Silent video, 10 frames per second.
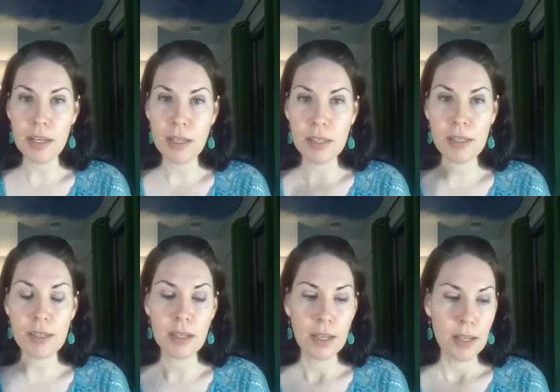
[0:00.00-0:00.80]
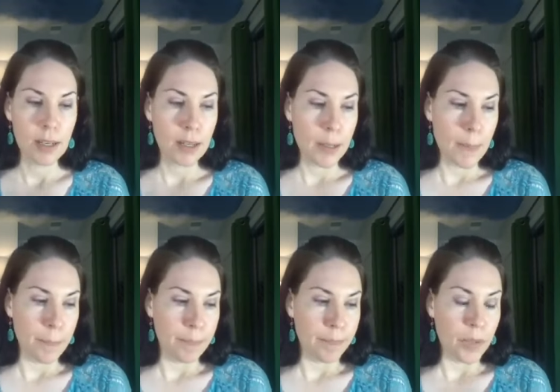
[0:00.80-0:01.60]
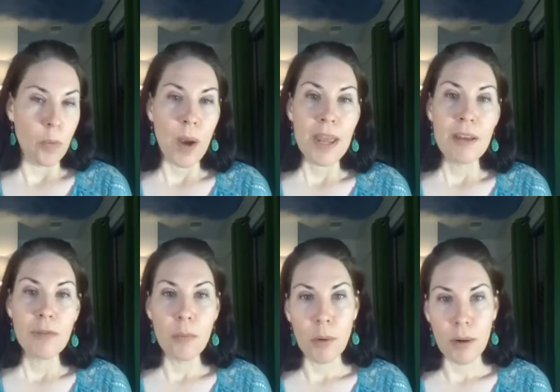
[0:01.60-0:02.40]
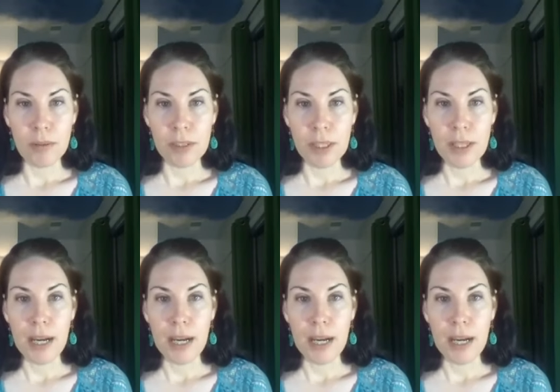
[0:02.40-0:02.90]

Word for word: is the way of the world.